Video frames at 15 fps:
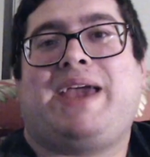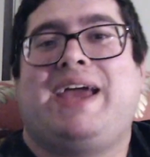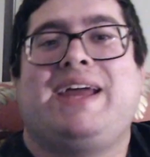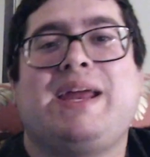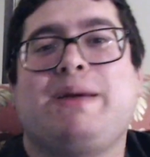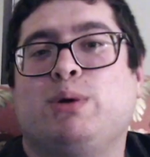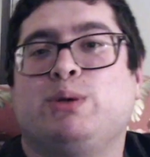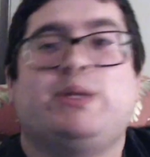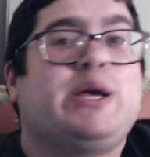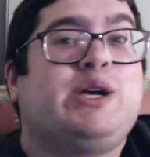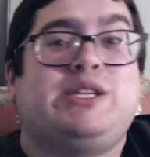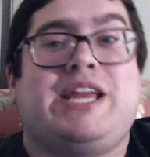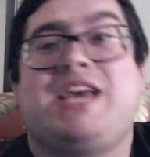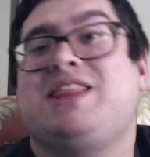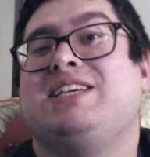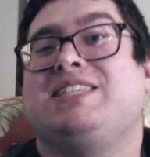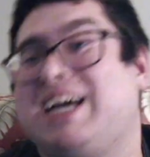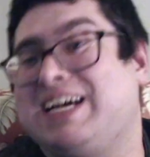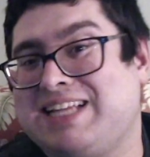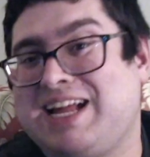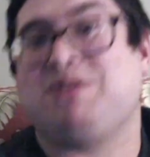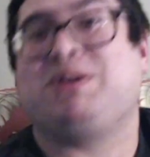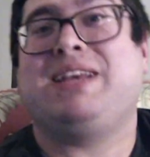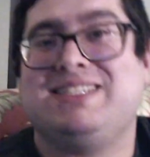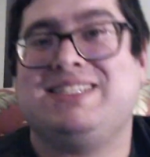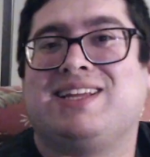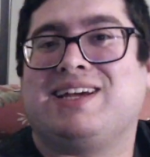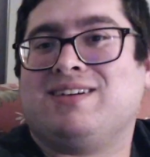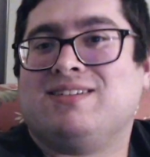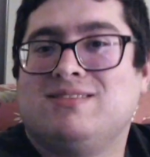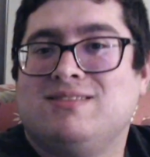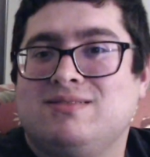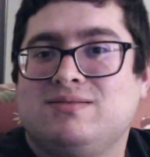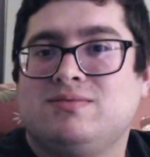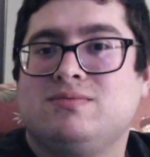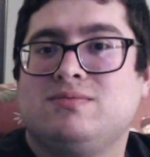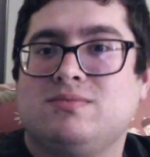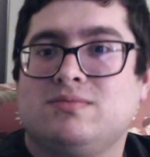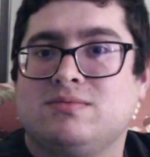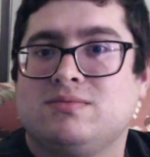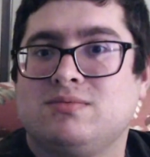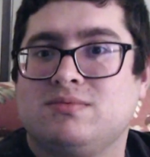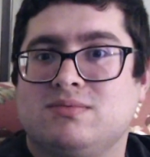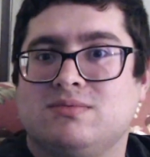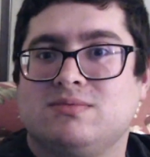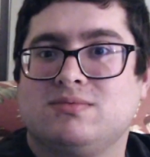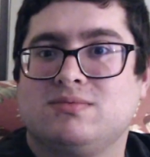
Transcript: and Amos? They could take these guys out easily. I just sent out the master one,